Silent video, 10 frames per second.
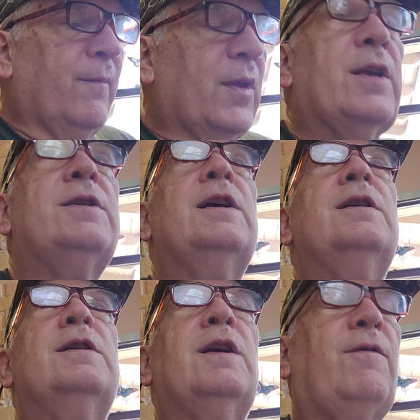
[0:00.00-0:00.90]
that
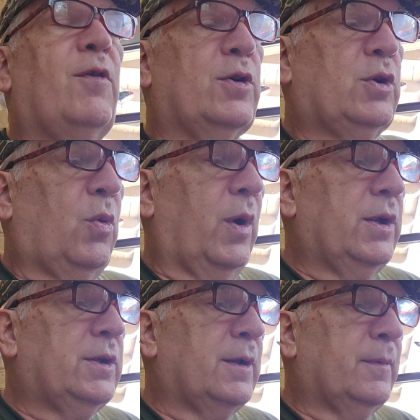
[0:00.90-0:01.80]
sees this first
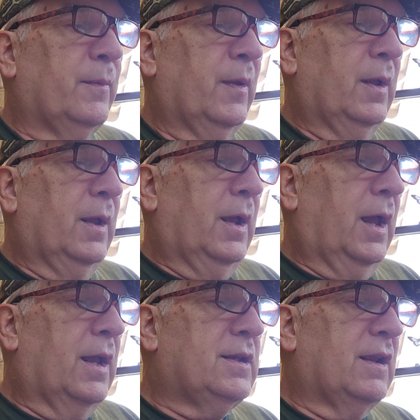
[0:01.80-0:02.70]
question
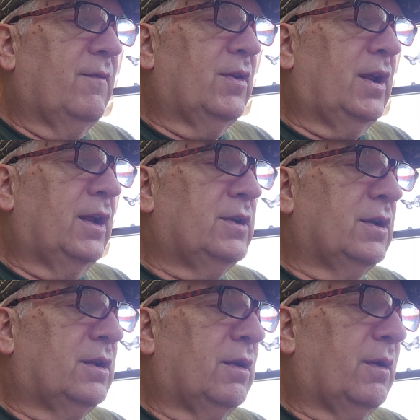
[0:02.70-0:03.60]
as an
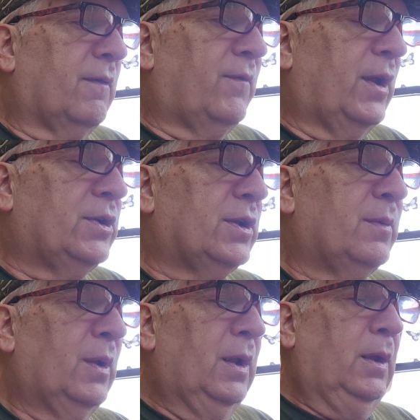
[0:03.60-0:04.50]
invitation to confession.
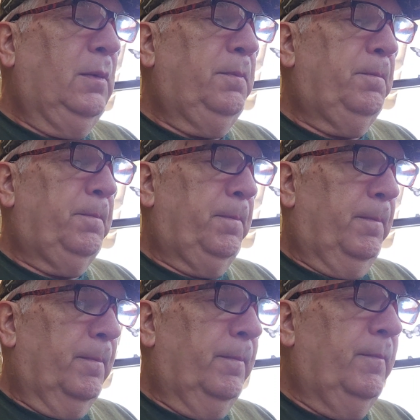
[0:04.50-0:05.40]

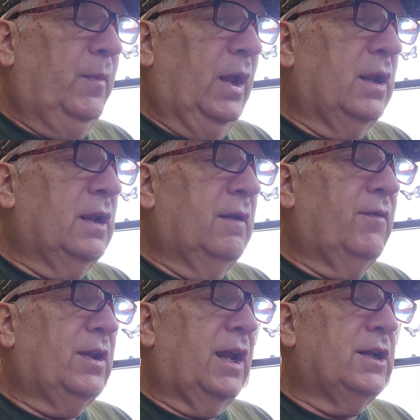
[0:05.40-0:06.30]
An
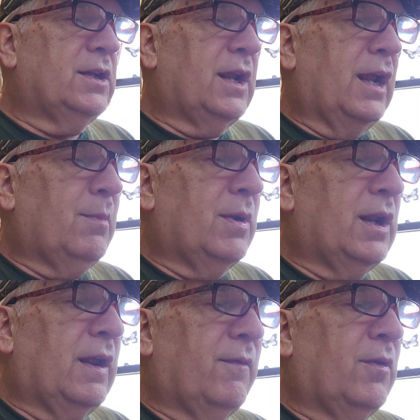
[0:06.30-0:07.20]
invitation Adam and
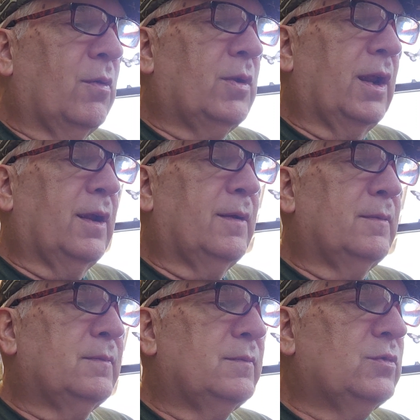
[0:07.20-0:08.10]
Eve don't take,
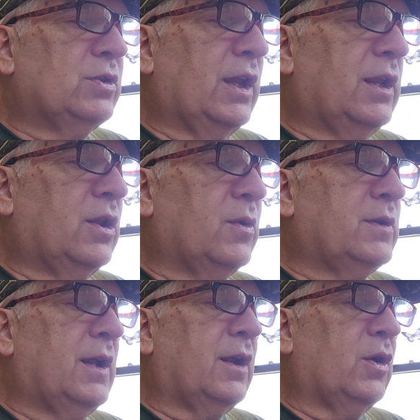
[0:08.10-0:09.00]
leading to a
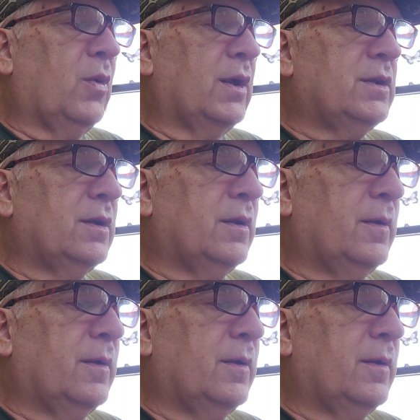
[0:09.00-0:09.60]
second question.